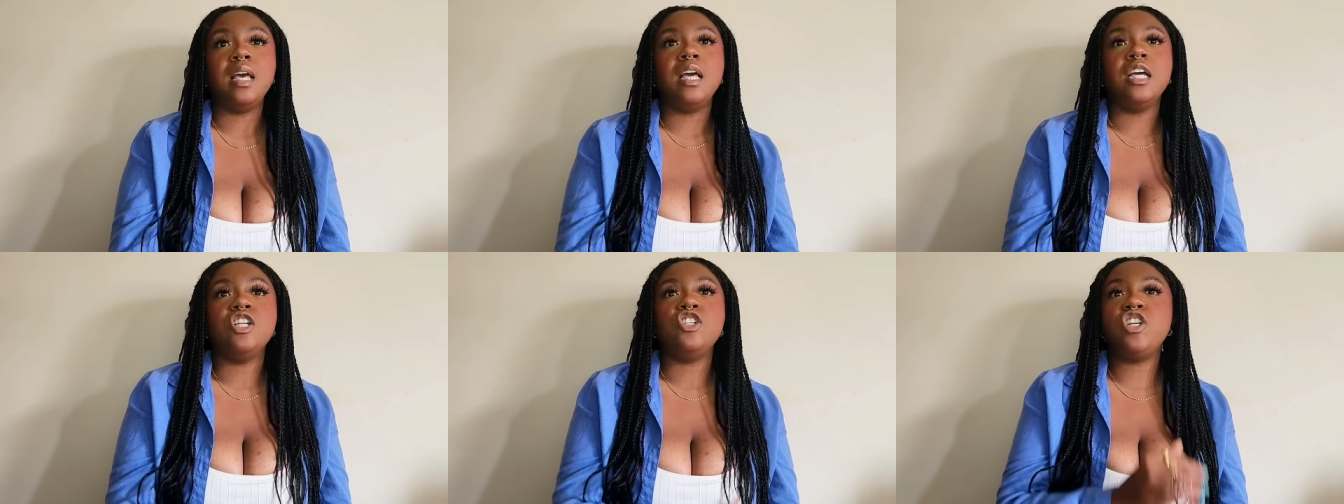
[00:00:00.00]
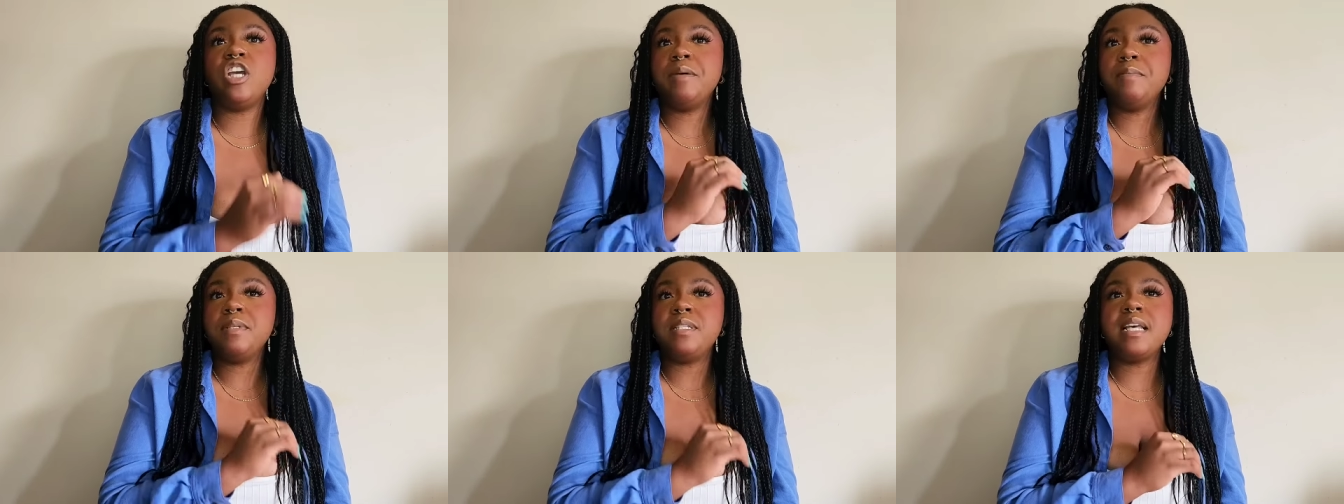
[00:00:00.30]

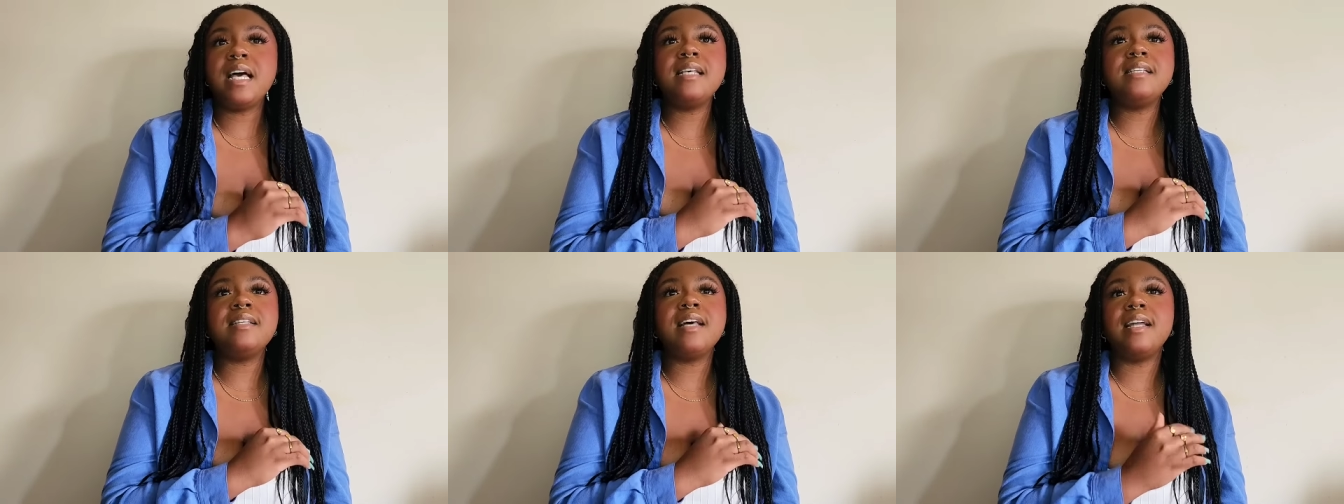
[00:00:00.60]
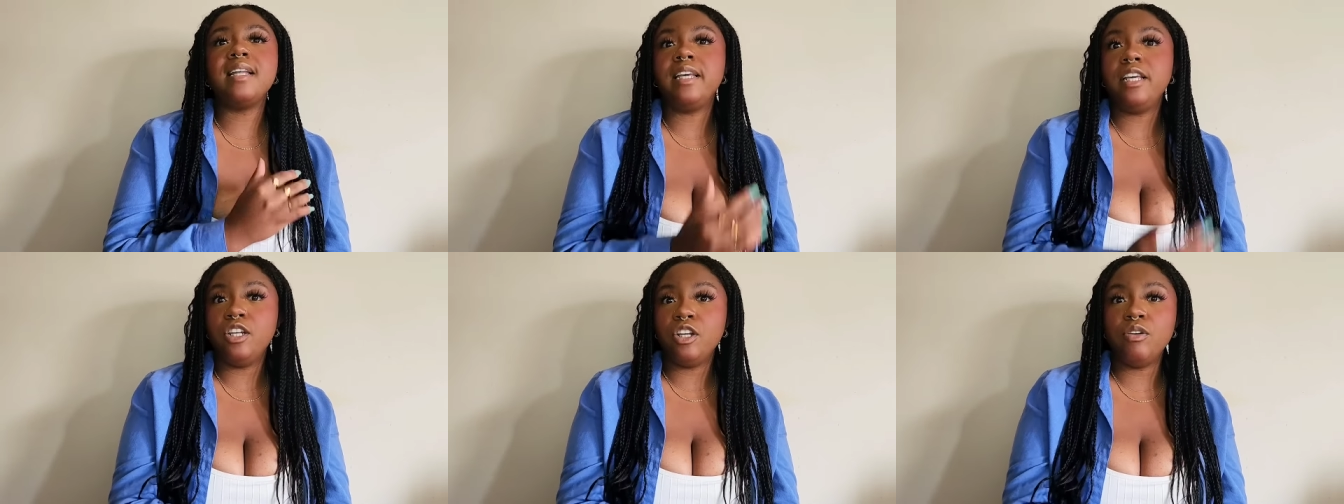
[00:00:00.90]
James says
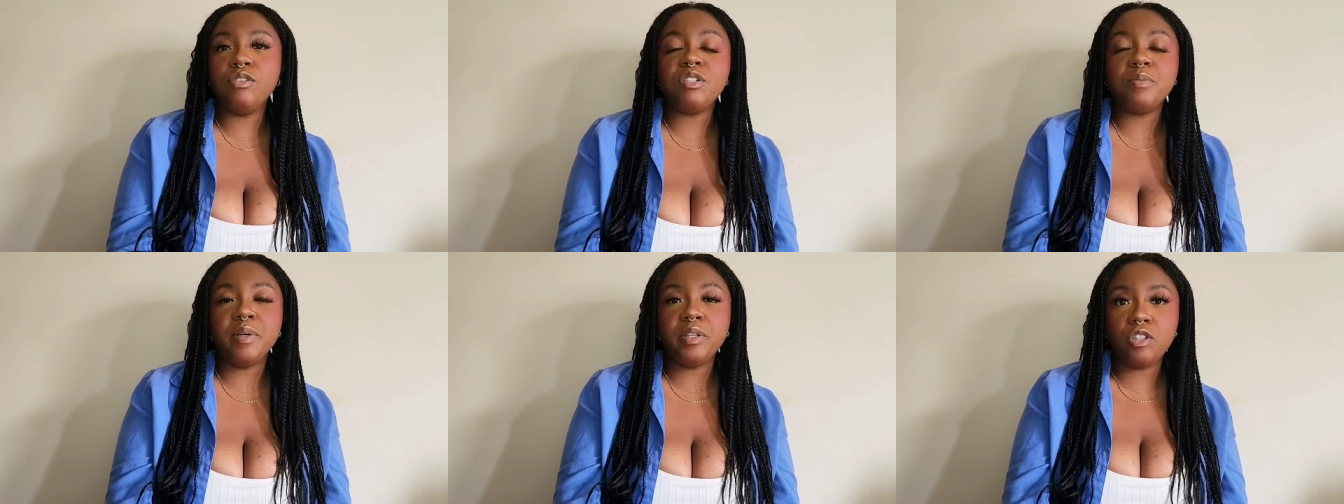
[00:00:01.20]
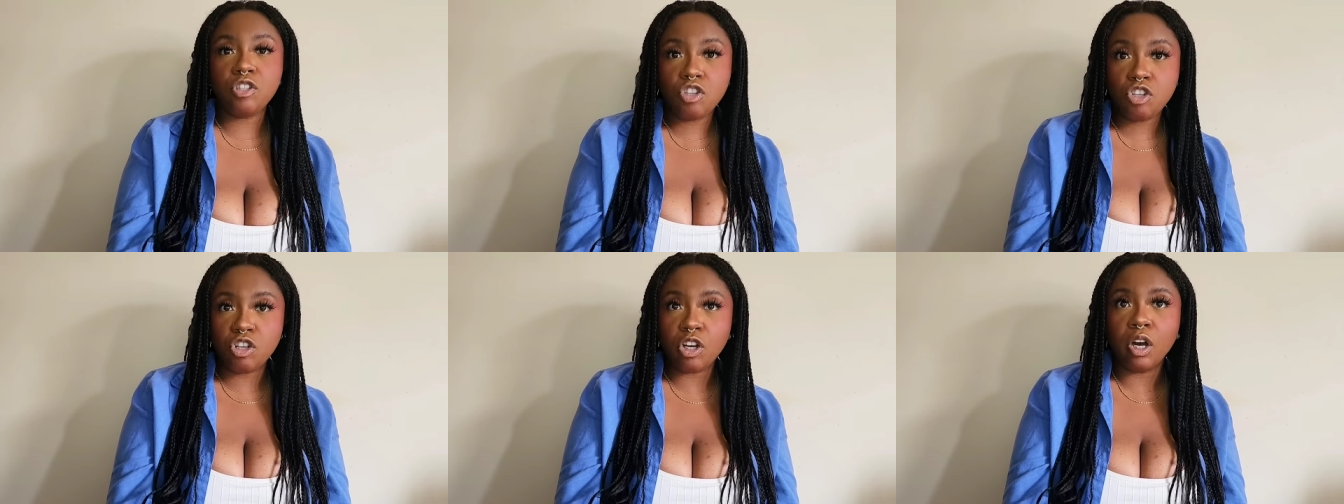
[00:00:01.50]
that he knows about the
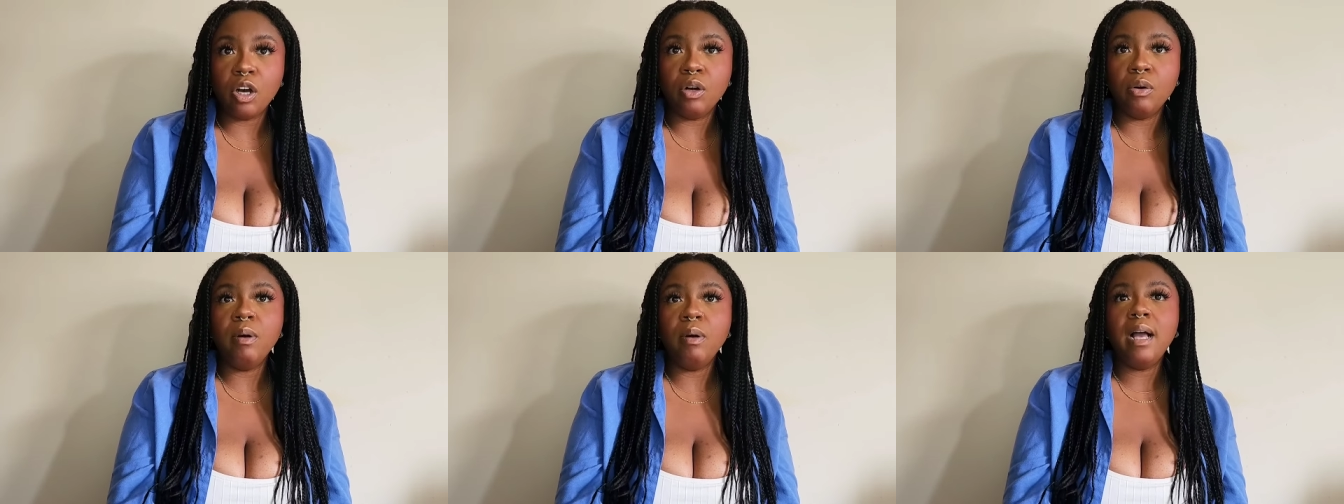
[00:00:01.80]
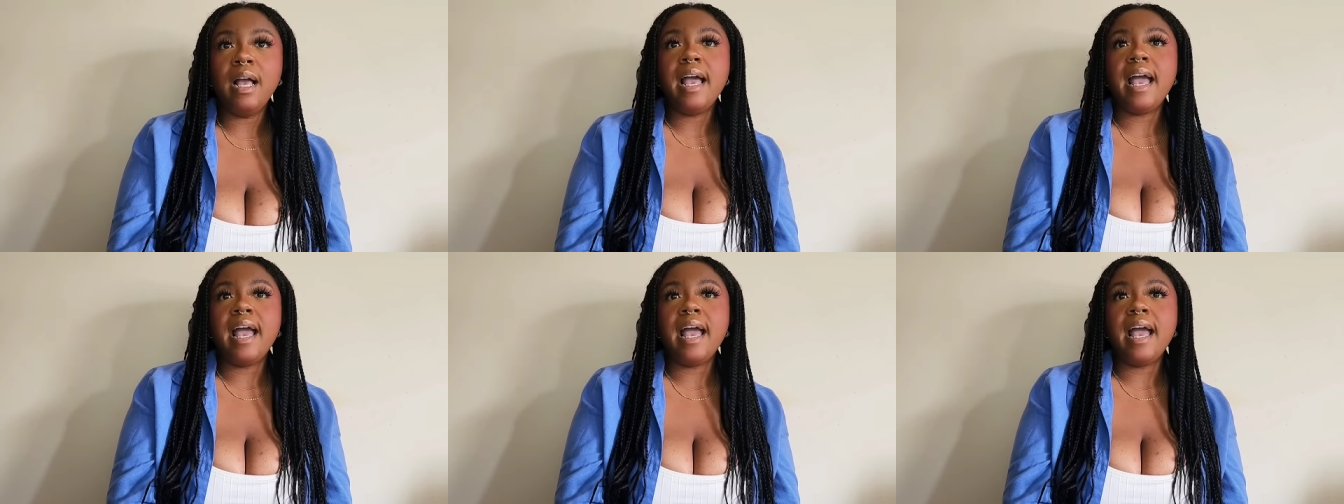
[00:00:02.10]
show,